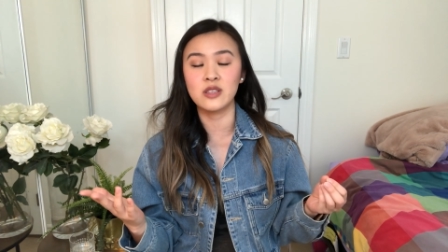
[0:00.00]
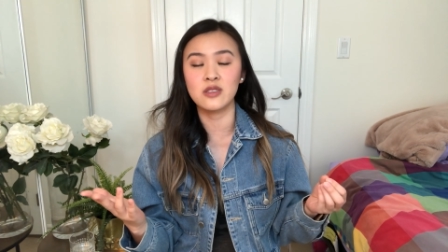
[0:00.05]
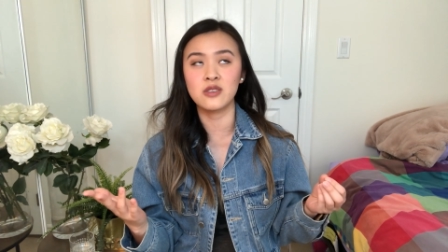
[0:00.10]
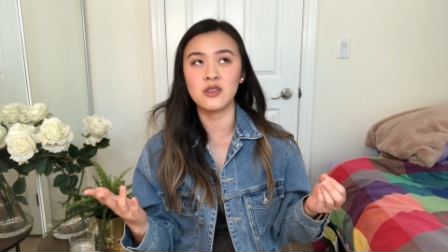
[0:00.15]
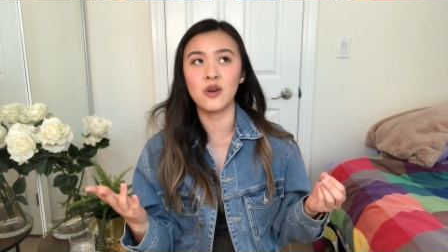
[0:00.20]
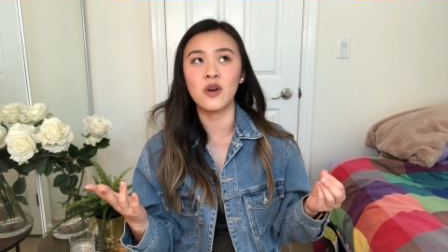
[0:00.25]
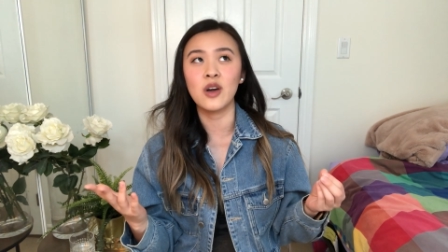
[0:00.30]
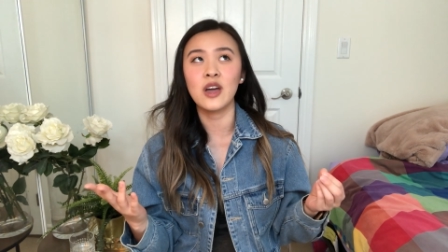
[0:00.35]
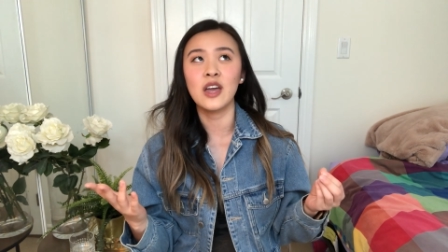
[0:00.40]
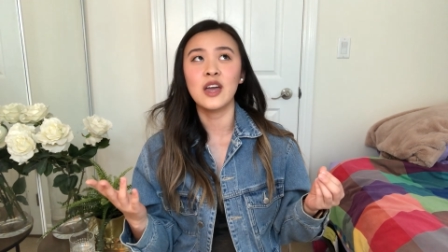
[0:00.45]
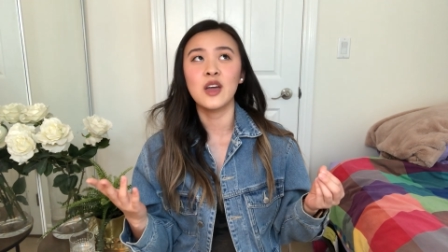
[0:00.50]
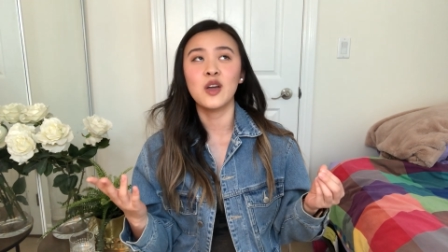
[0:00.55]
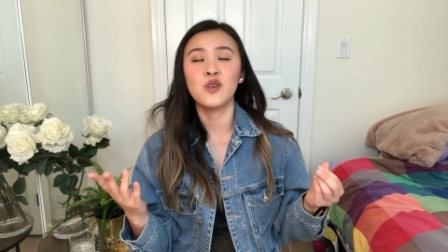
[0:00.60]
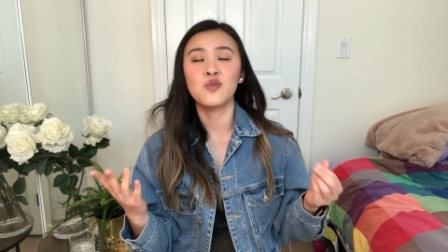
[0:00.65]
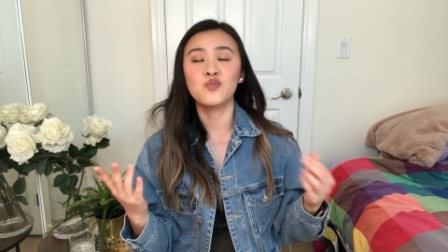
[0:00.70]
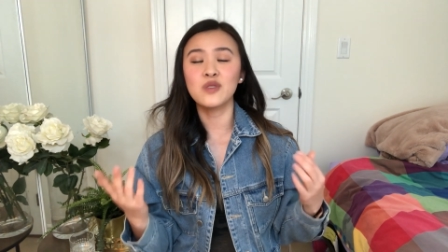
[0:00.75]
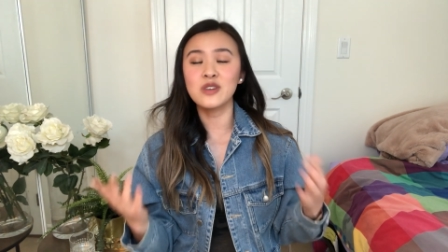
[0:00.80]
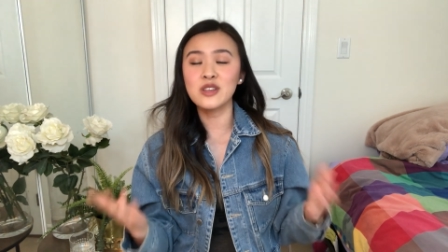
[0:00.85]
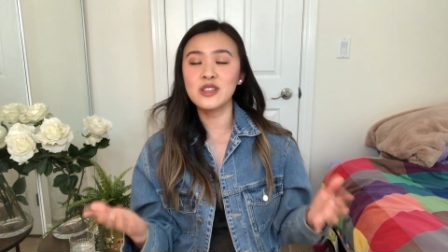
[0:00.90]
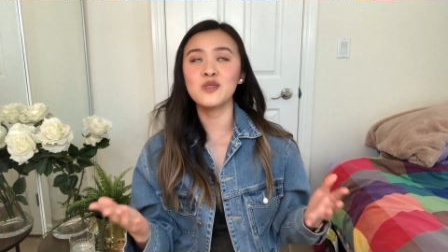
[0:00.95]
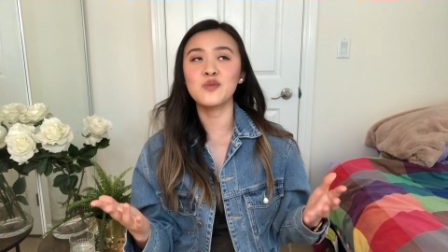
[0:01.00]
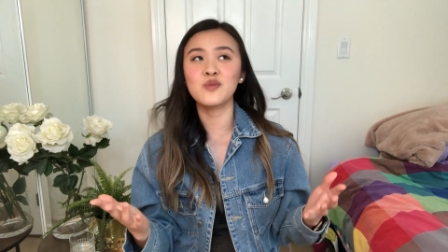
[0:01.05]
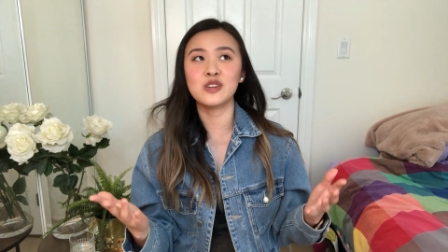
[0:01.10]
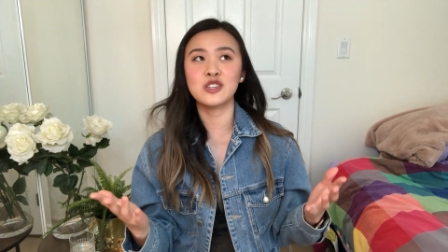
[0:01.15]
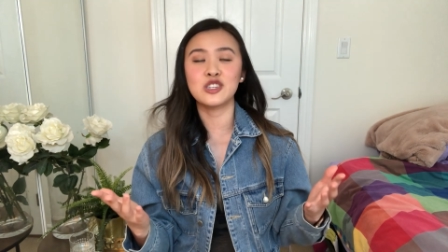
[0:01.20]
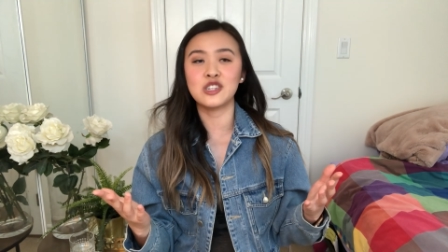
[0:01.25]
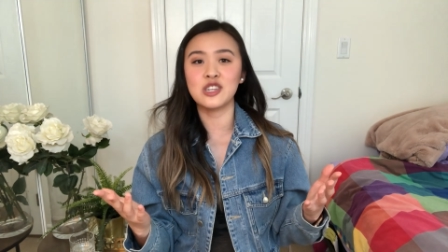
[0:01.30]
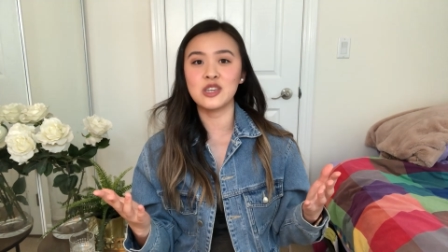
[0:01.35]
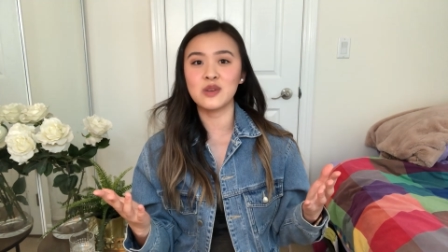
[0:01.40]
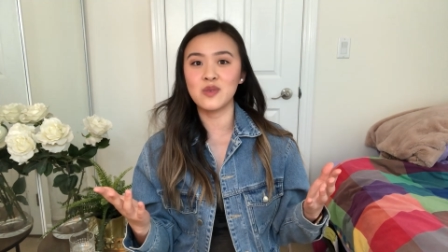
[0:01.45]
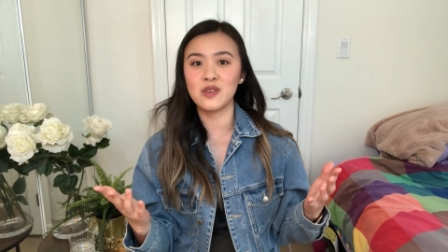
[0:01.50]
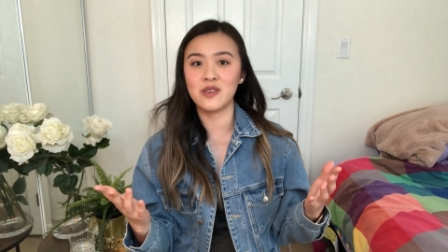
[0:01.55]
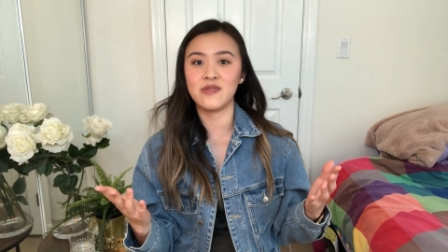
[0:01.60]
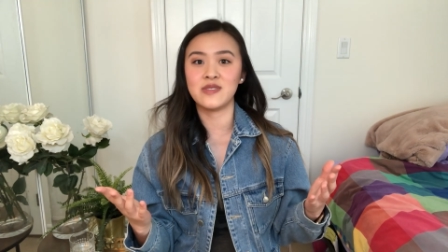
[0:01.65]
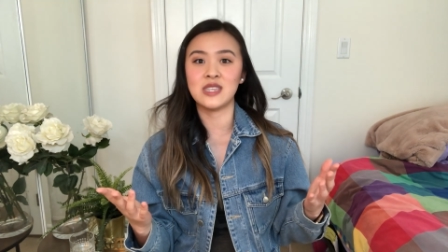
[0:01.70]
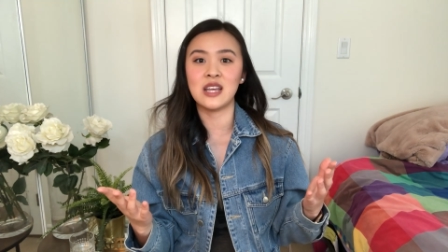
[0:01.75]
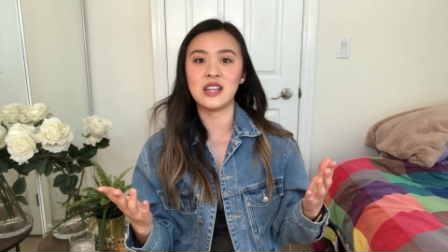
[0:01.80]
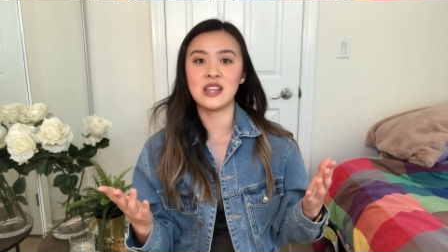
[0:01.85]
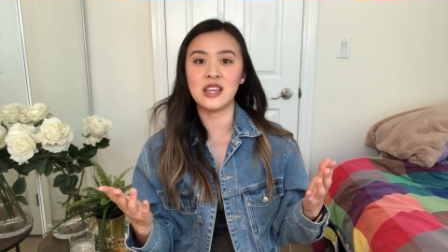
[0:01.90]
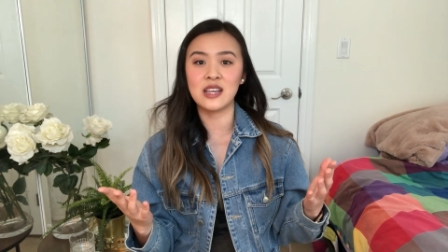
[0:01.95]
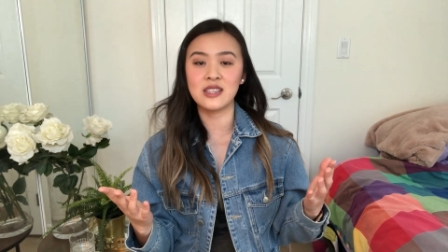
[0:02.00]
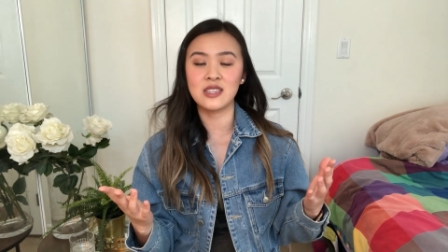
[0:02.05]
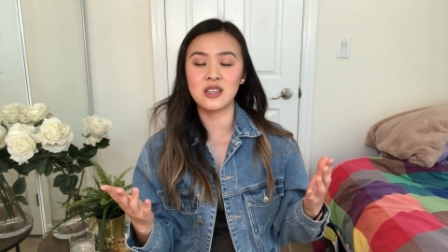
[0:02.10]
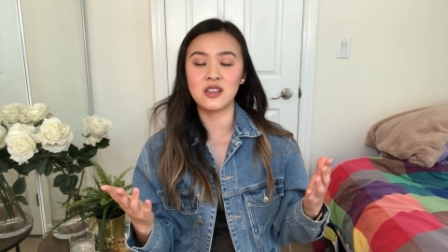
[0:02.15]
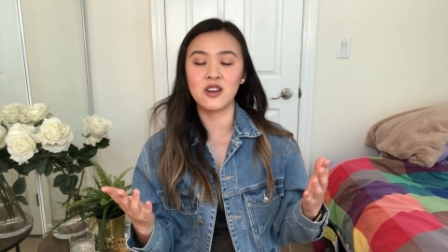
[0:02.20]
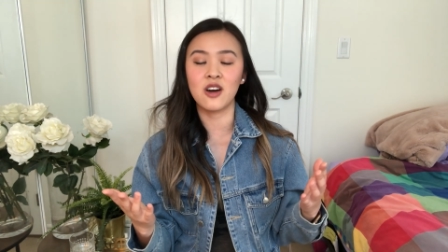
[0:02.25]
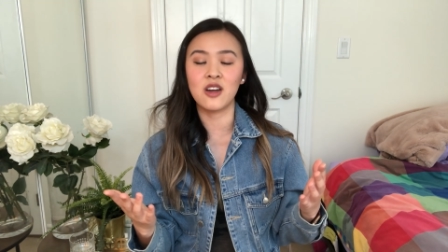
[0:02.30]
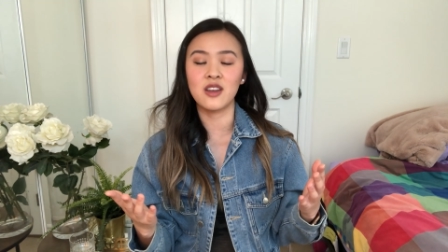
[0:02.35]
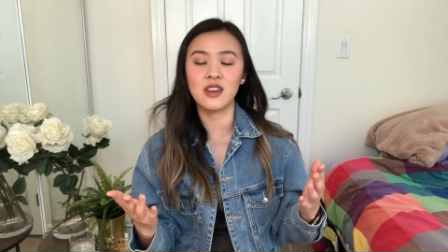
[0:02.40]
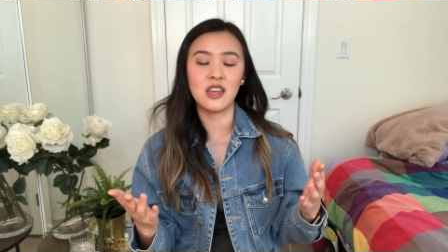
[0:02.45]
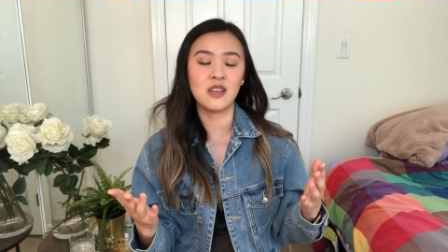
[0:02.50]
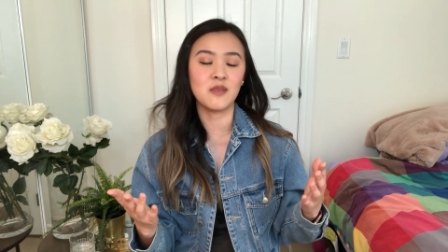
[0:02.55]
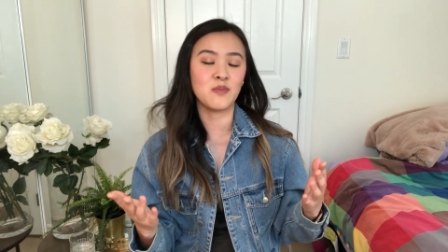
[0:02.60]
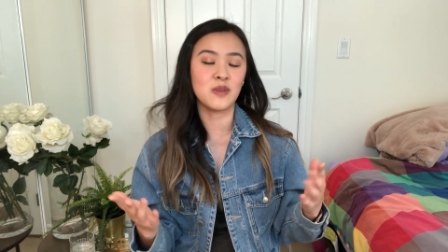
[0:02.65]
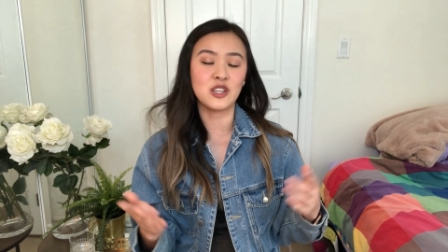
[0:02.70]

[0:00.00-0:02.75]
So, really wish Dee would have said yes and gone in.